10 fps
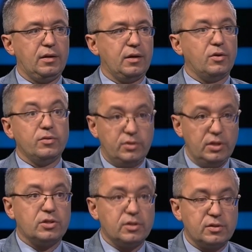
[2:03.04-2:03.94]
the
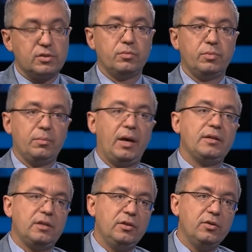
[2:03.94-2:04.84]
conditions to be
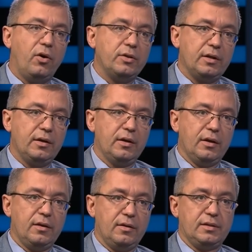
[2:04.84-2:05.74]
met in order
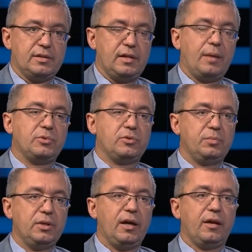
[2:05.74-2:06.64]
these steps to
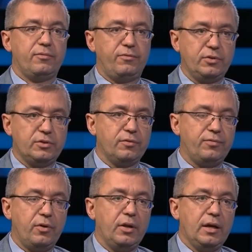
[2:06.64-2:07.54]
be done. First
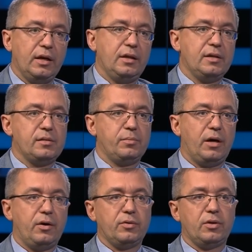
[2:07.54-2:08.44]
of all, it is
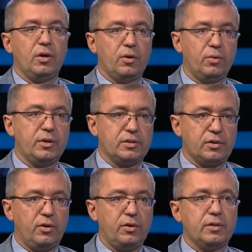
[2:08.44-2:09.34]
about what is
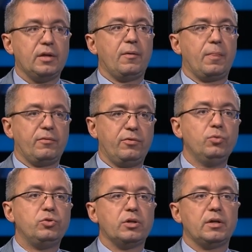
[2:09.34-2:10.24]
called
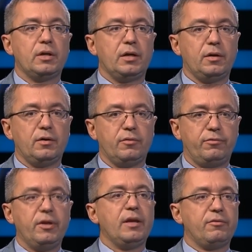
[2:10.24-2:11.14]
future
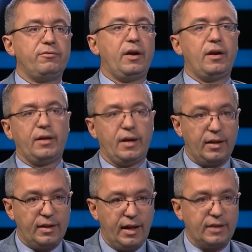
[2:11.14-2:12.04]
free and fair
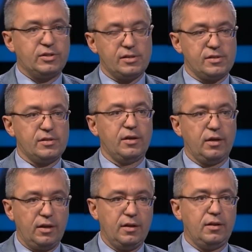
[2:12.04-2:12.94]
elections
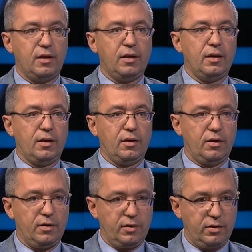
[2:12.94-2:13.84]
in the
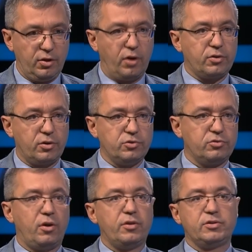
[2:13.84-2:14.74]
uh,
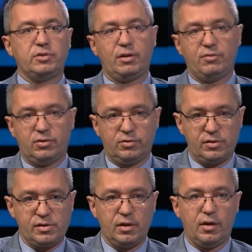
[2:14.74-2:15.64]
non-controlled
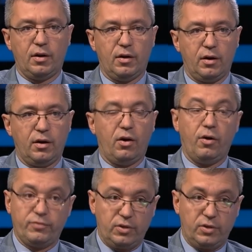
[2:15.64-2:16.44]
territories uh, of